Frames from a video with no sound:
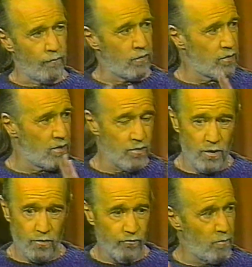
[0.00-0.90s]
If you see
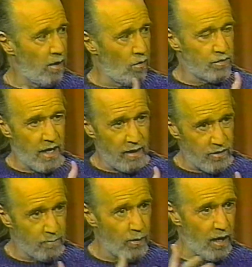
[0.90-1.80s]
Cesar Romero
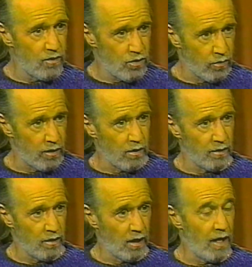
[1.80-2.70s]
dancing past you here a
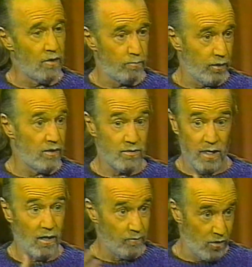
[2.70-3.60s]
little later, please
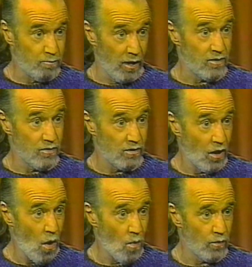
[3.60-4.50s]
tell him this place is
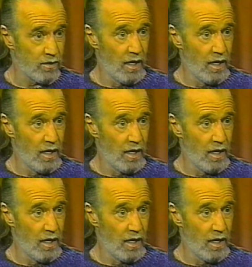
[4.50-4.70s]
closed.